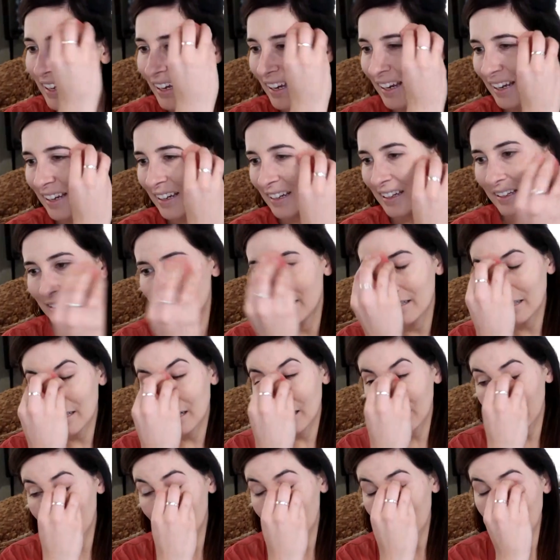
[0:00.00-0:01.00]
And a
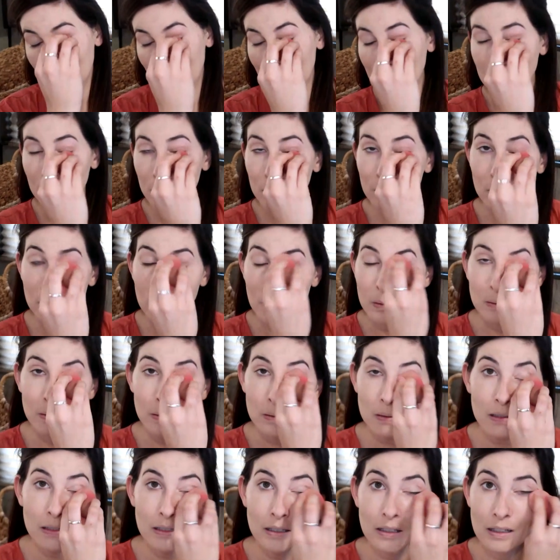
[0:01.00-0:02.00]
lot of people
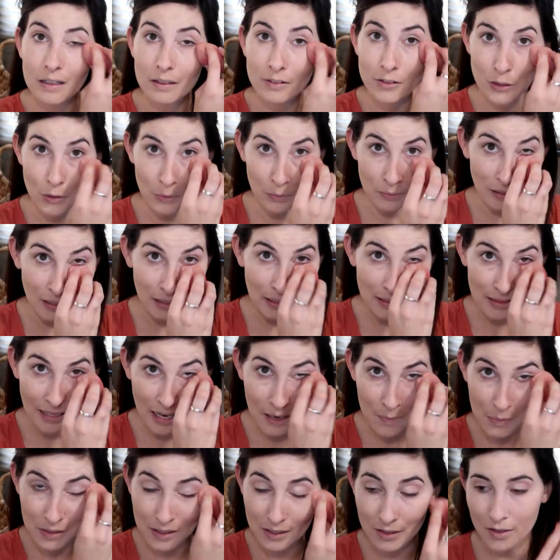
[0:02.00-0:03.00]
don't like
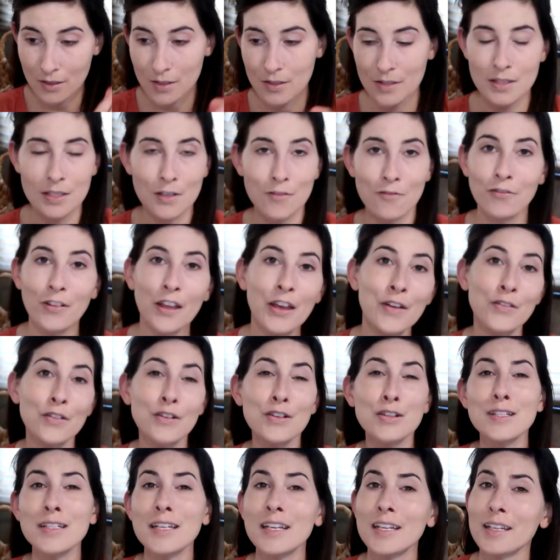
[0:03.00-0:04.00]
that because the flavor
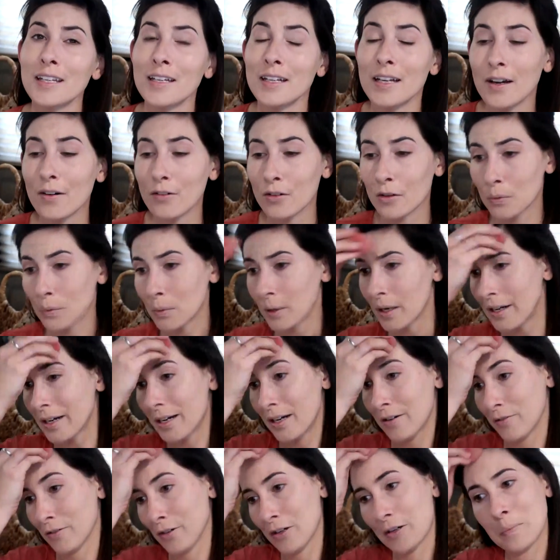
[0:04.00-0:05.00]
is taken out or
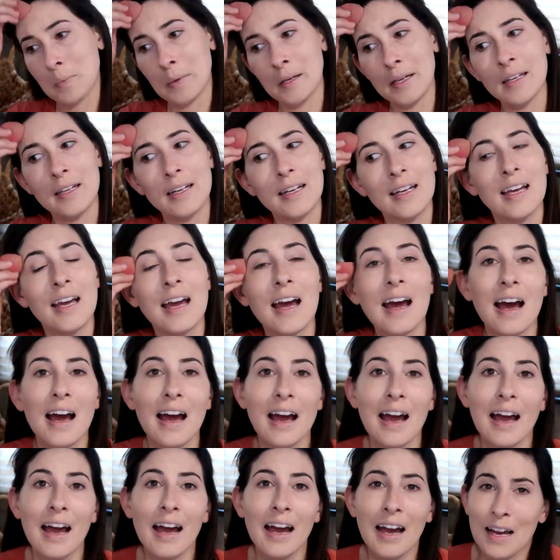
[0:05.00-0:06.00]
whatever, but
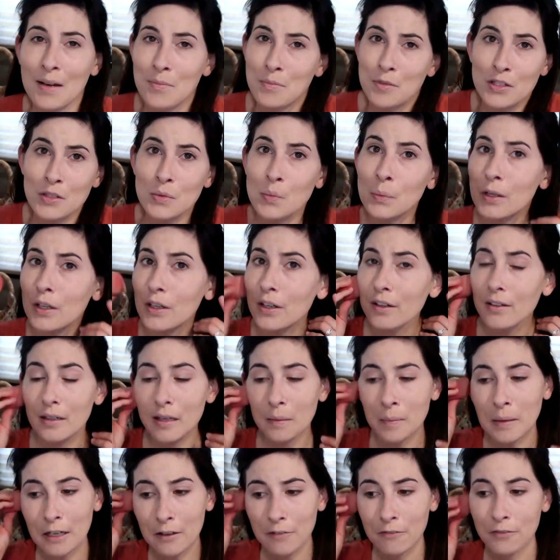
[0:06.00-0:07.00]
I'm just weird.
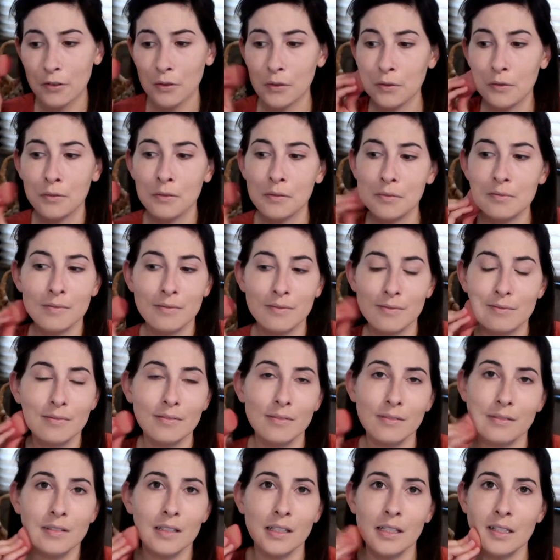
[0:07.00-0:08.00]
My food,
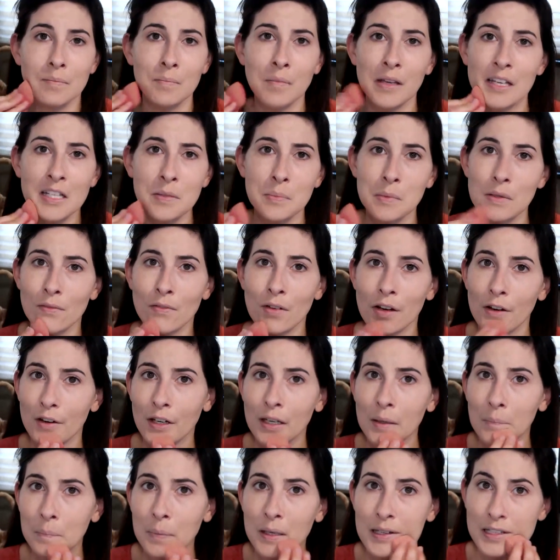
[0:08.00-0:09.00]
it makes me
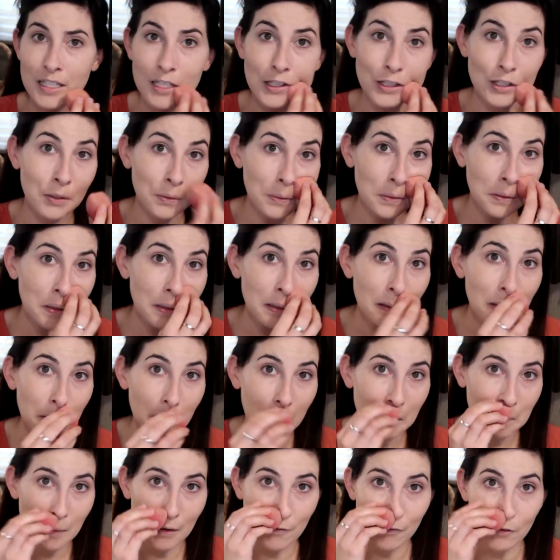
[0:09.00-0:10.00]
very particular.
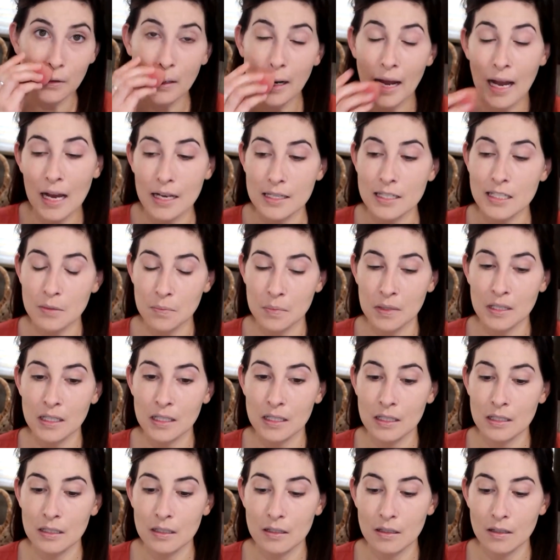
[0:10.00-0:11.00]
Like, my food has to
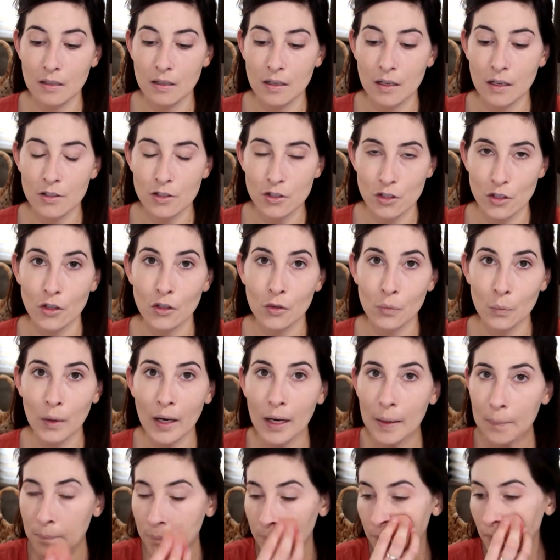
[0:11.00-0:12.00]
be a certain
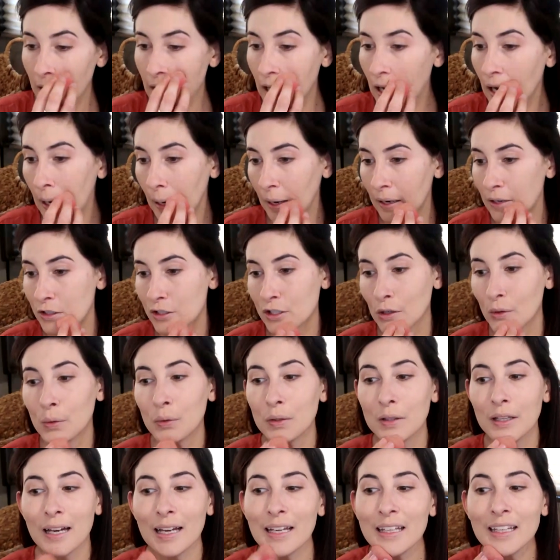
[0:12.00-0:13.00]
way. I
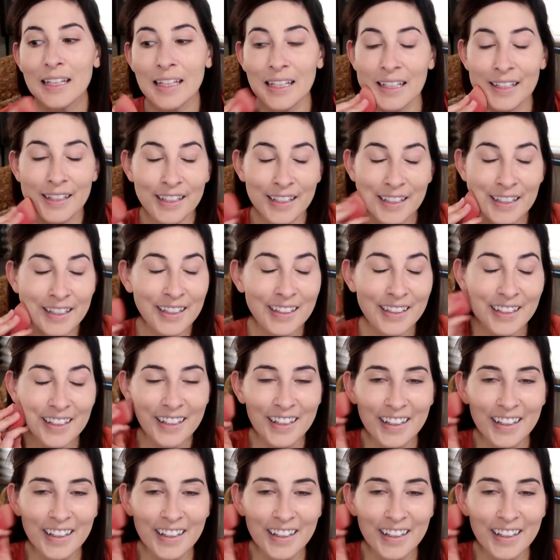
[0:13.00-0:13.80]
don't like eating